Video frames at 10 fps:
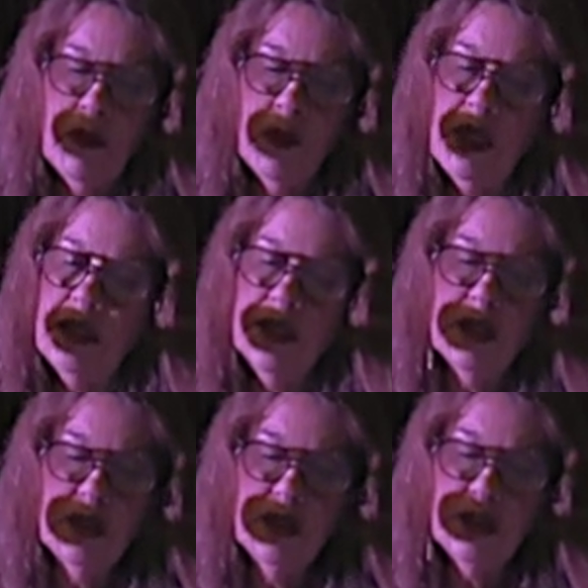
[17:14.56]
while in
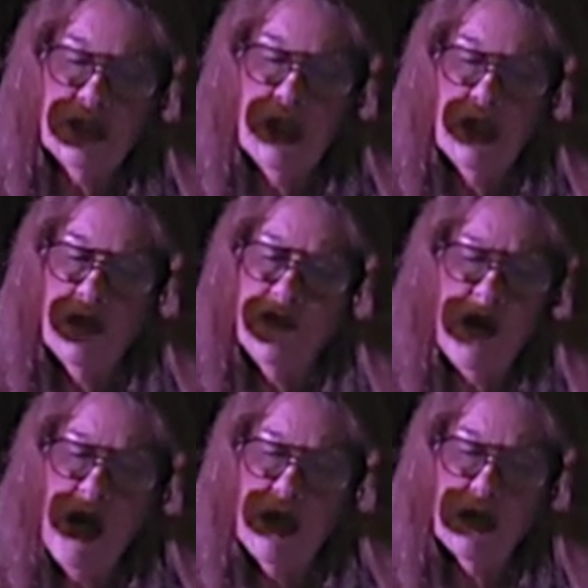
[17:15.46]
those
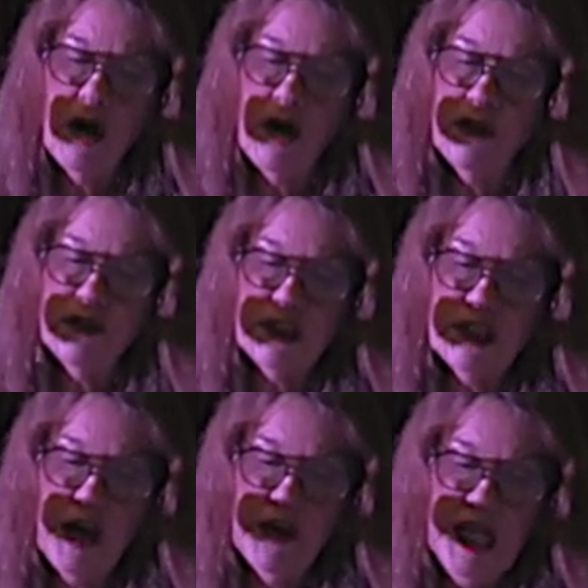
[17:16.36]
far-off
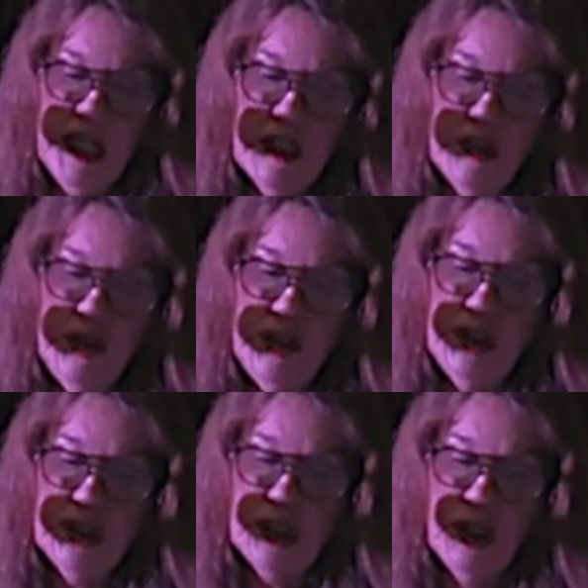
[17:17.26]
Surrey
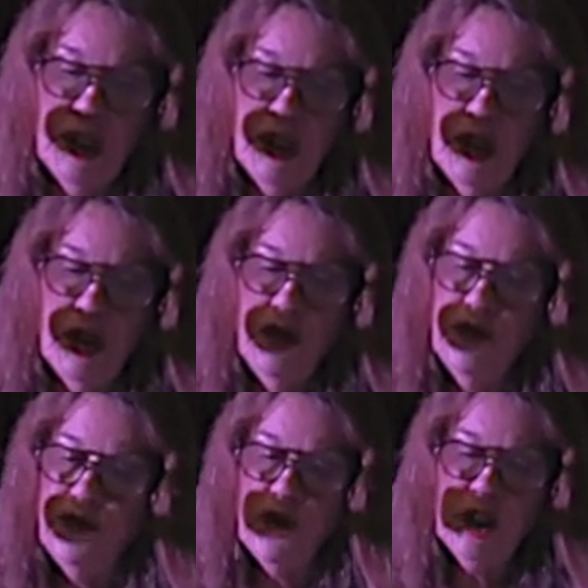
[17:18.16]
hills
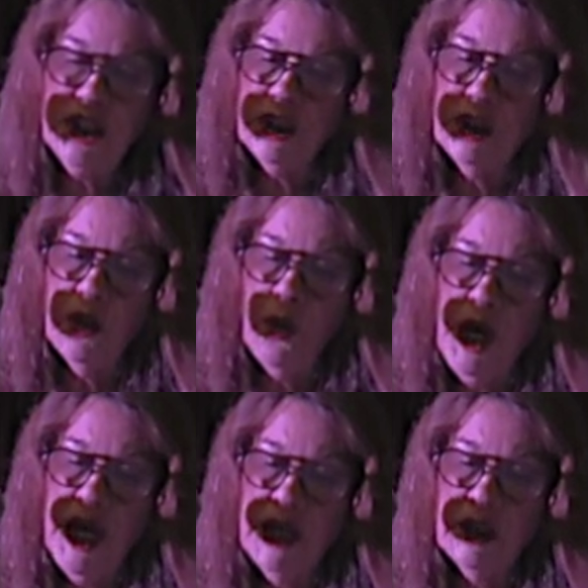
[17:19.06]
you falter and
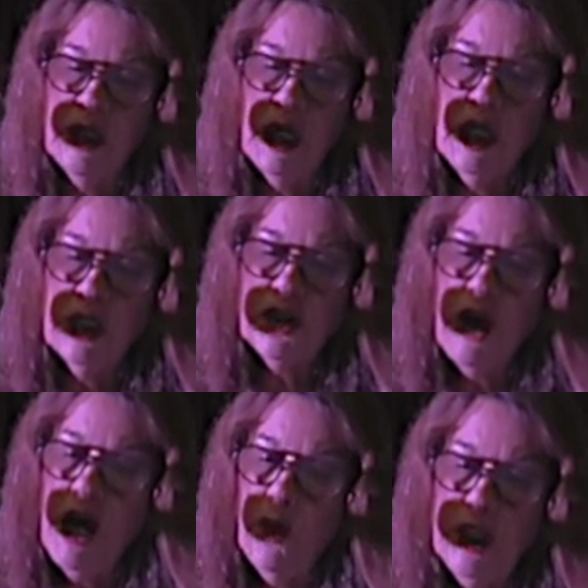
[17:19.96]
wane. So
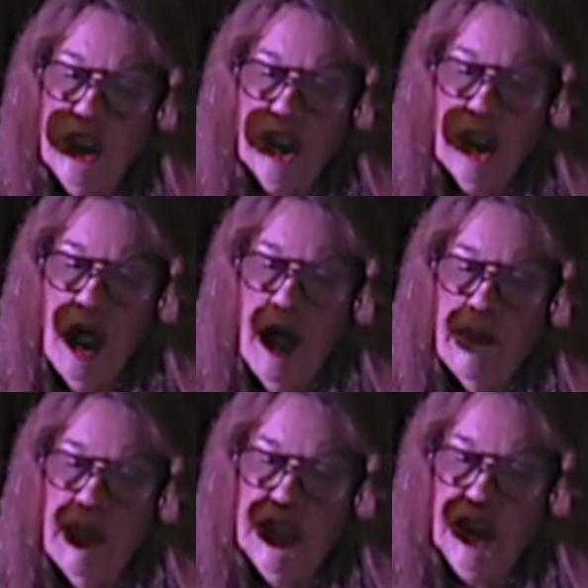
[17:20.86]
I wish
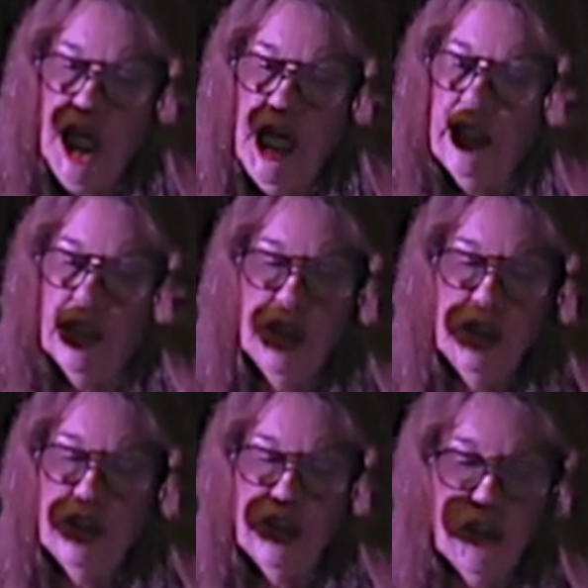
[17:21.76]
my
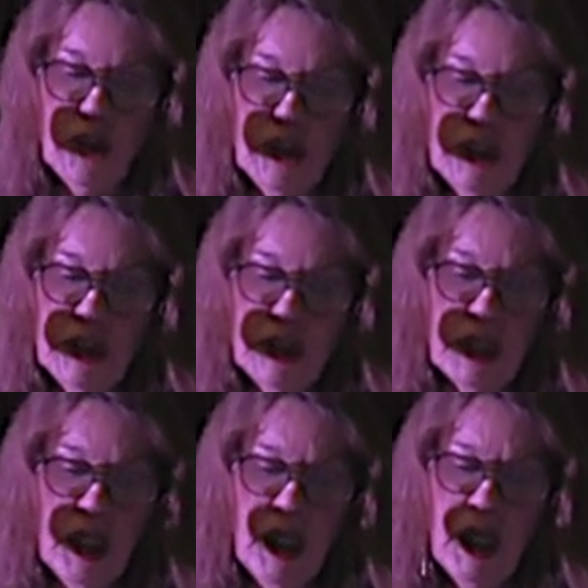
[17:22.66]
childhood
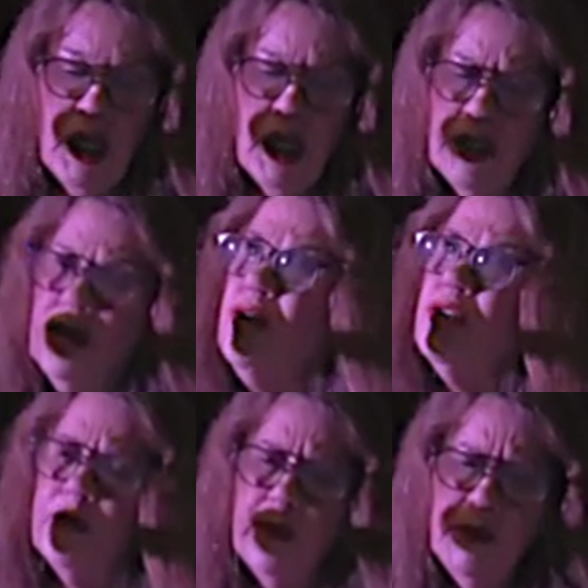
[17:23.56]
songs had
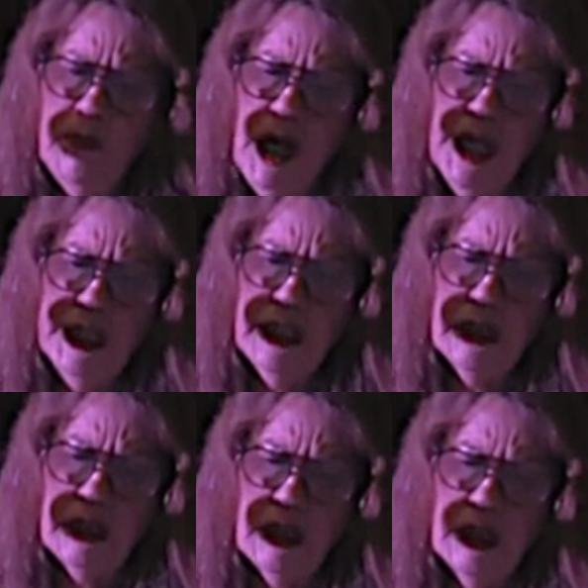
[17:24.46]
not been
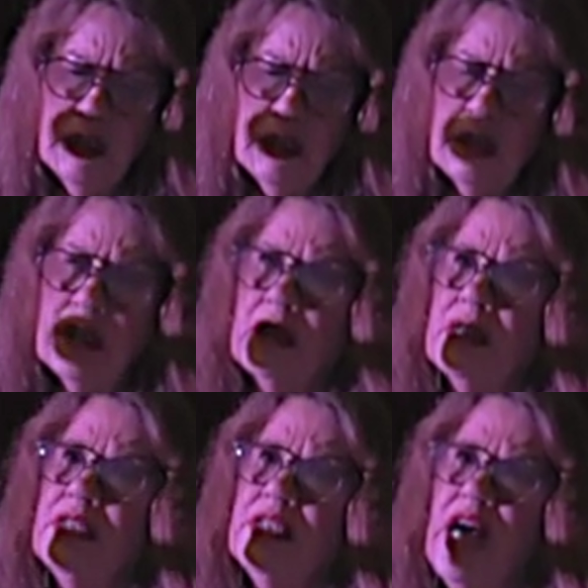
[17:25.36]
mined
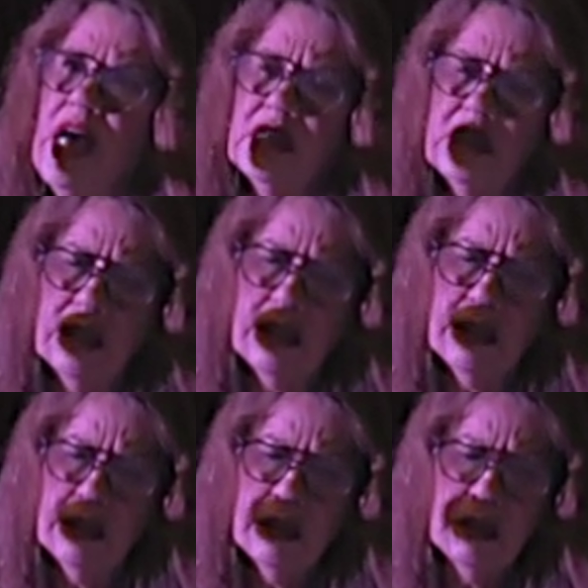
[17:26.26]
in
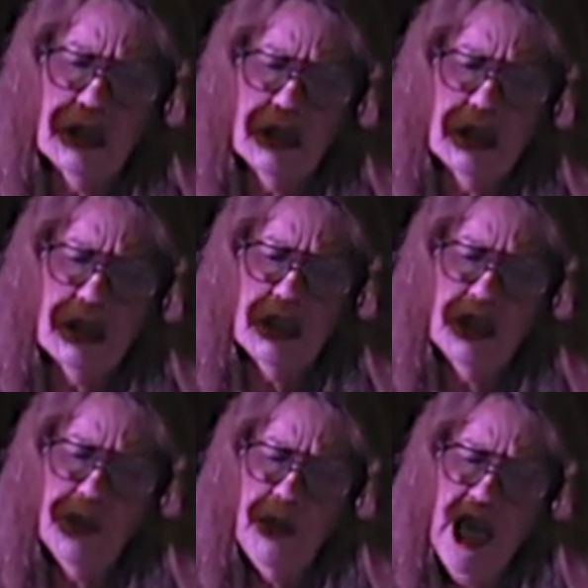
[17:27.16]
dust
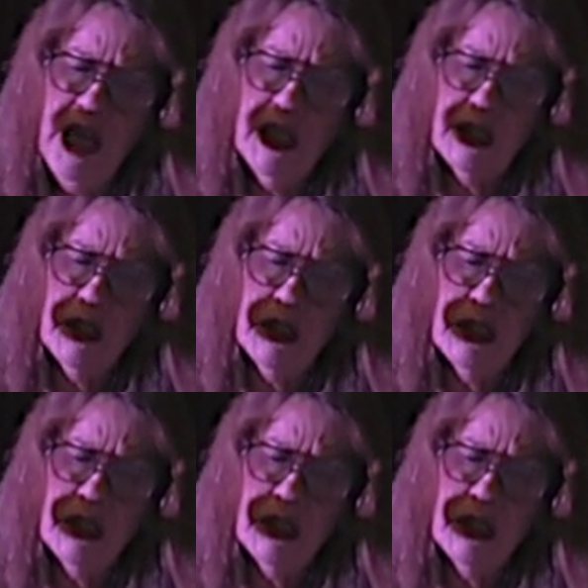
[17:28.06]
and pain,